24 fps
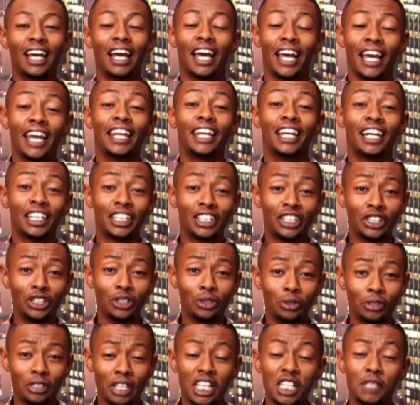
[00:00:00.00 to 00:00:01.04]
In other
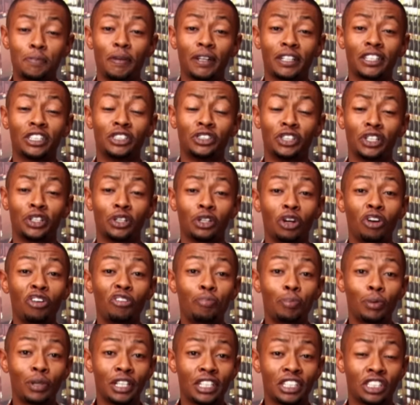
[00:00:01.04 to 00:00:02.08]
news, Inspector General
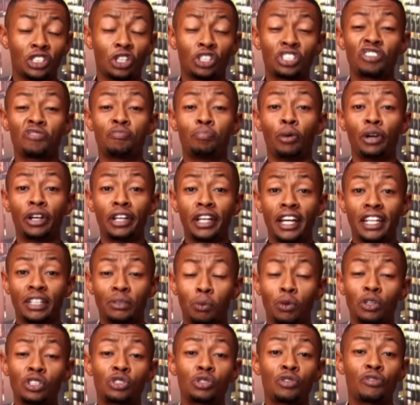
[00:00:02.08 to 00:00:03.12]
of Police Joseph Boinnet
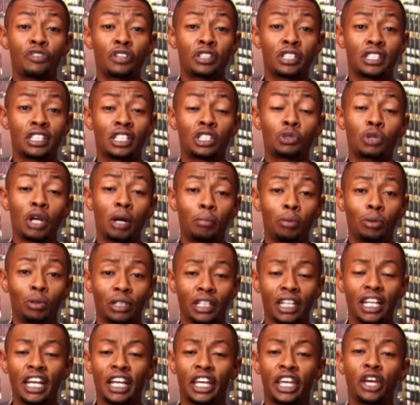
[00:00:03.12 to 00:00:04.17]
was to visit the
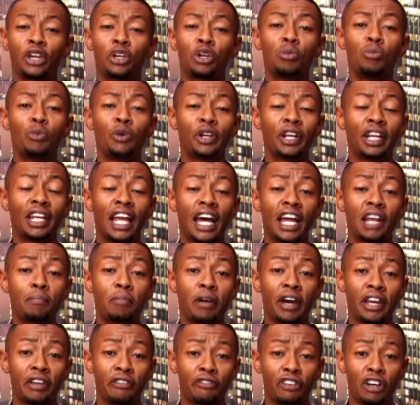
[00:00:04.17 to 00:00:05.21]
troubled Kehiomuri land
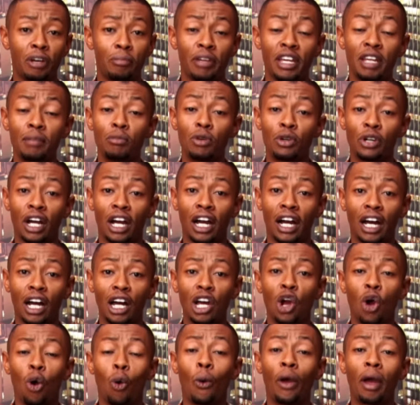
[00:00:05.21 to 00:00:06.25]
buying firm in Moranga,
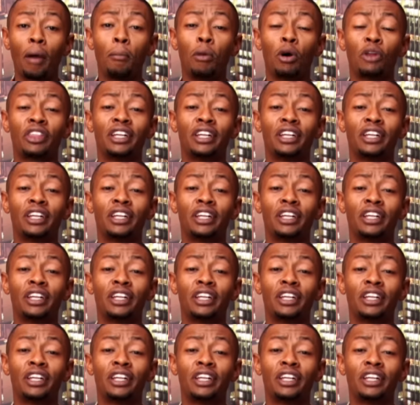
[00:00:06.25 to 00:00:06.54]
where more